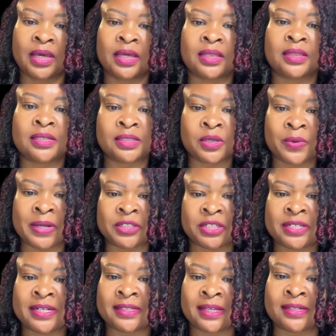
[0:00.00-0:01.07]
This
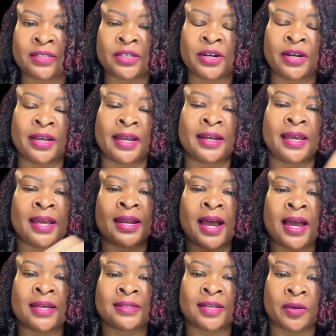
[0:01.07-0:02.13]
question is concerning an
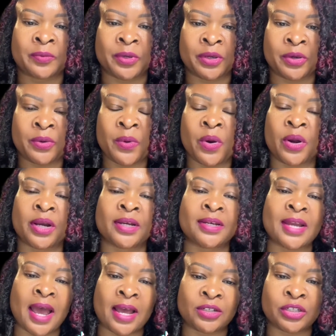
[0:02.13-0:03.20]
NIW, or a
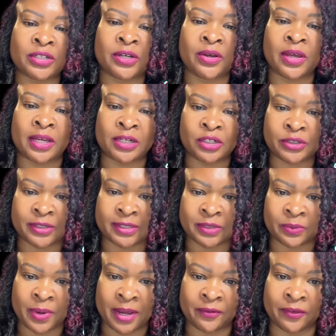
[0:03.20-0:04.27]
National
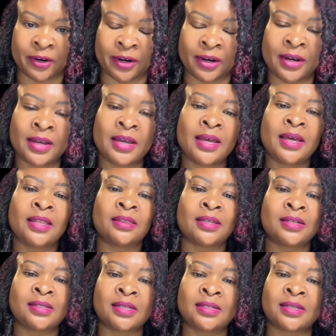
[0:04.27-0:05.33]
Interest Waiver.
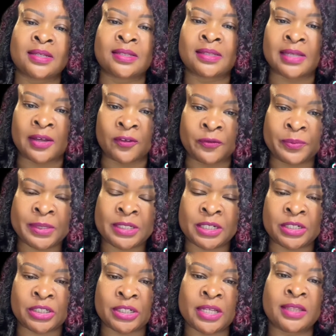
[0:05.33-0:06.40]
This is a
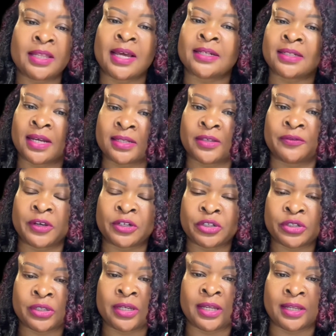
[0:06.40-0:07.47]
self-petition that does
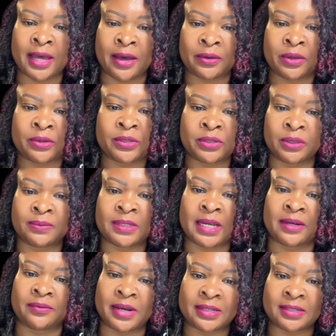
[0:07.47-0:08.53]
eventually allow you to
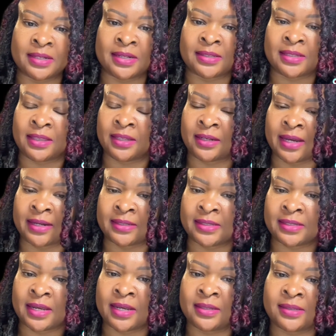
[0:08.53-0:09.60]
obtain residency in the United
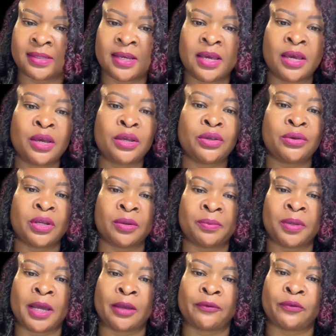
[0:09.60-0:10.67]
States. You can
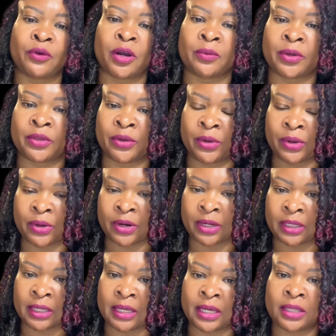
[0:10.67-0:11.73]
apply for it whether you're
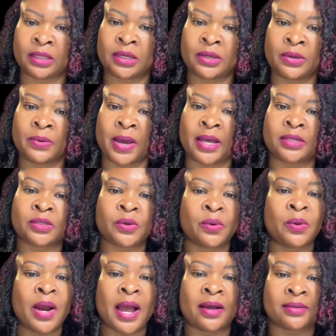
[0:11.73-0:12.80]
currently in the U.S.
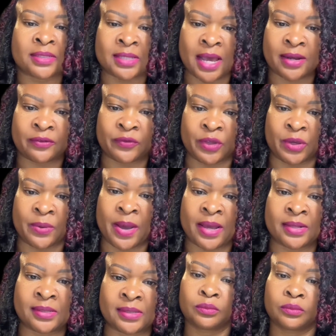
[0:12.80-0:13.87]
or outside of the U.S.